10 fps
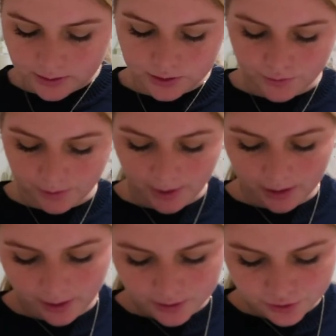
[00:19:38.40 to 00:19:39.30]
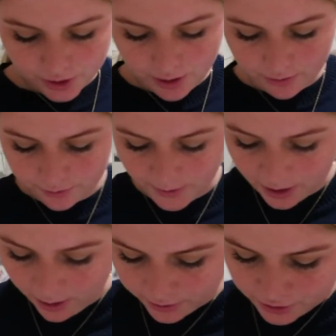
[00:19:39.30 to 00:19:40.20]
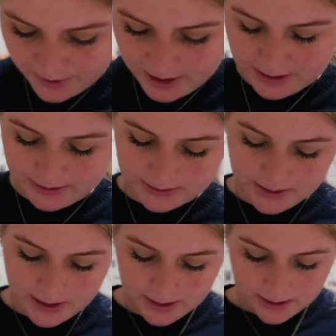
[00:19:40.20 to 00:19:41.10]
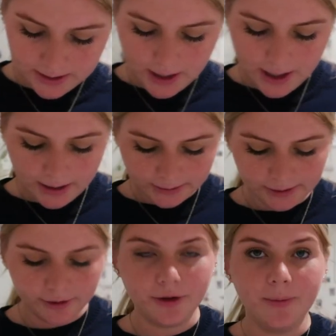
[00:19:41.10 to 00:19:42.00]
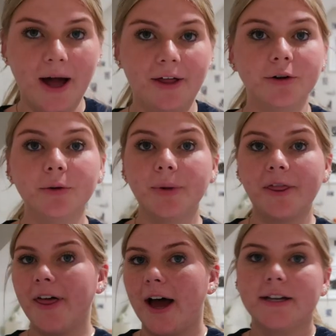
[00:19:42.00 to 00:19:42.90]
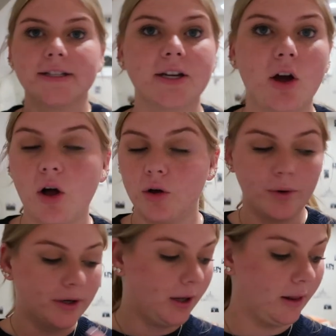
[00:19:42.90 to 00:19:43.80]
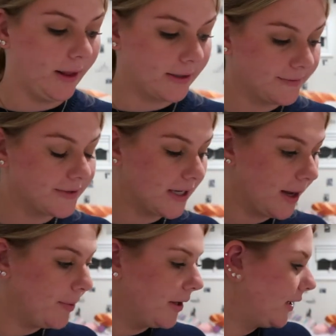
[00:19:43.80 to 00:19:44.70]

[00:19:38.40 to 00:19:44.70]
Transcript: doing my laundry, go through my college bins, and clear out the bathroom, but that is like all one collective step.